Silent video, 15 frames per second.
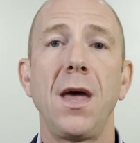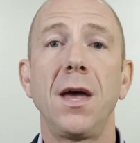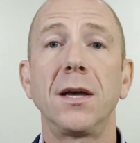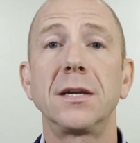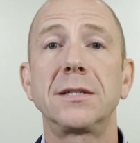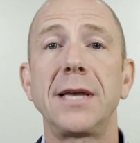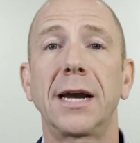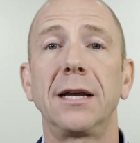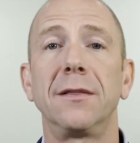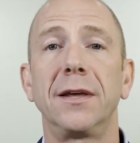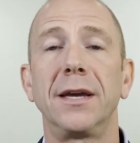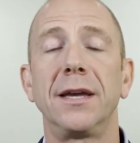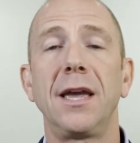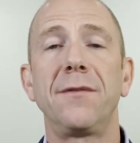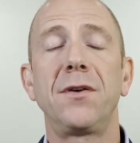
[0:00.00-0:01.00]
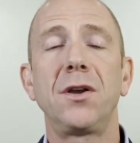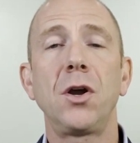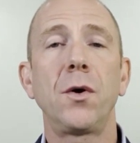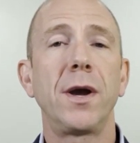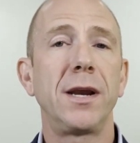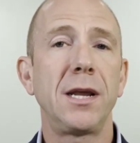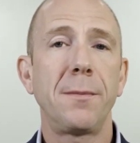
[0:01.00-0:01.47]
Secondly, if you know
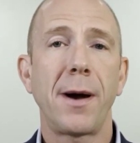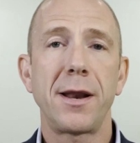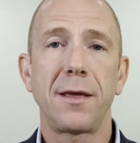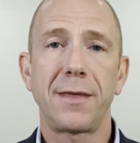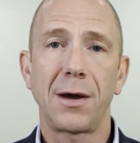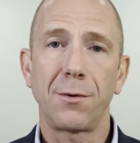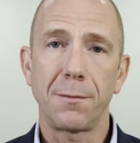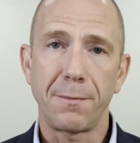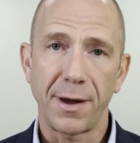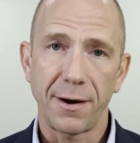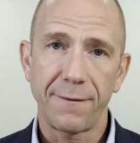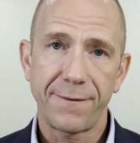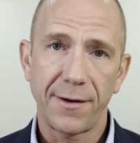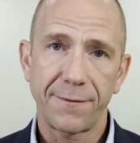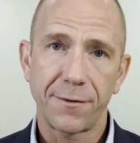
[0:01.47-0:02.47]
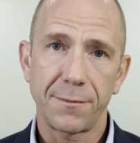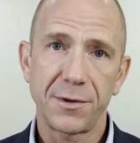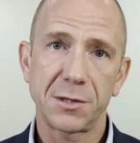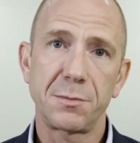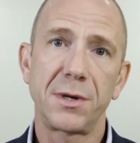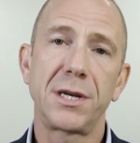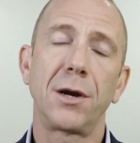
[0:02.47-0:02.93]
anybody that would benefit from
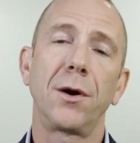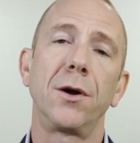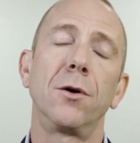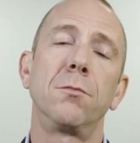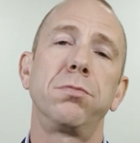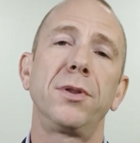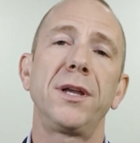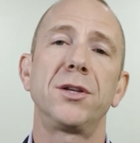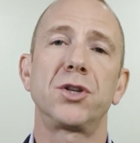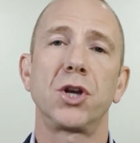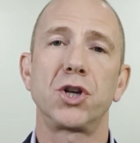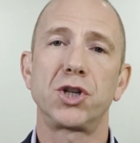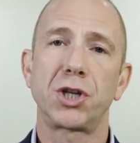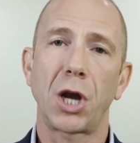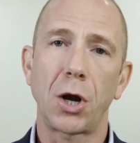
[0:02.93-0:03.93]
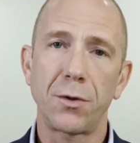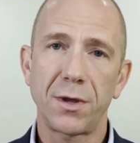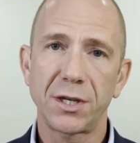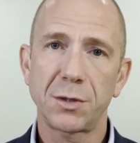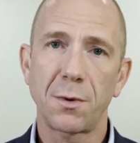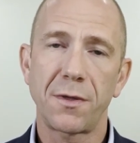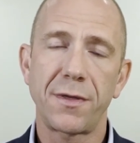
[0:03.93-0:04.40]
this material, please share
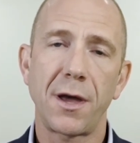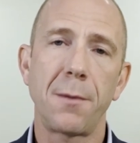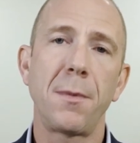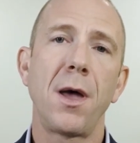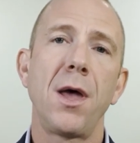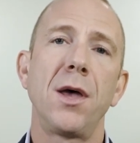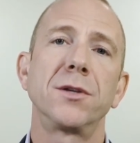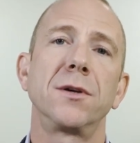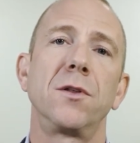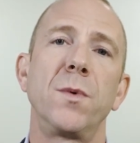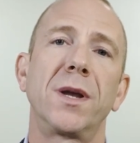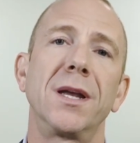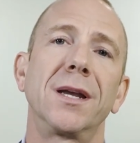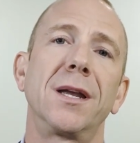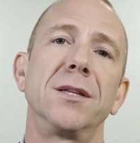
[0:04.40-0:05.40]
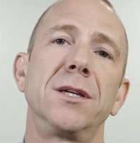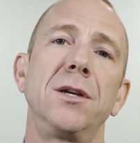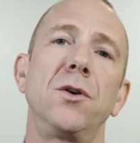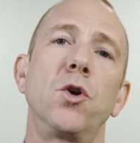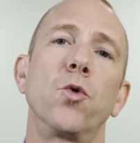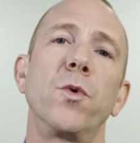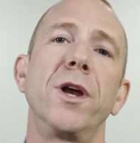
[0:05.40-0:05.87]
this with them so that we can
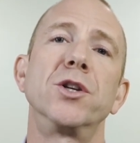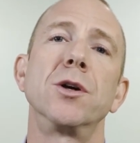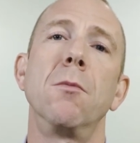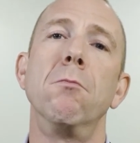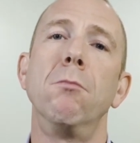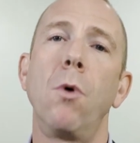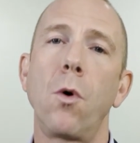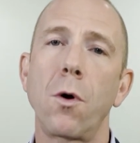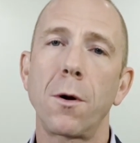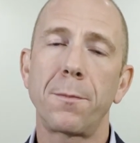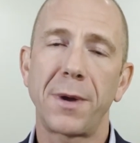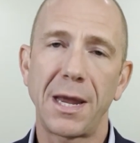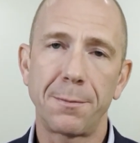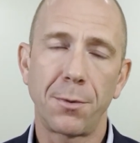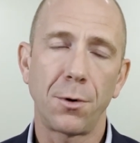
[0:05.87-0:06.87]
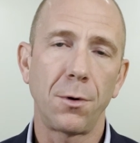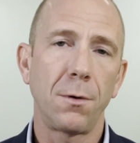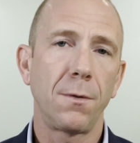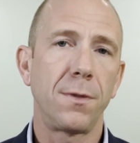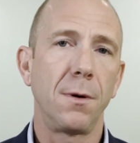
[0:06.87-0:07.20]
continue to reach more people.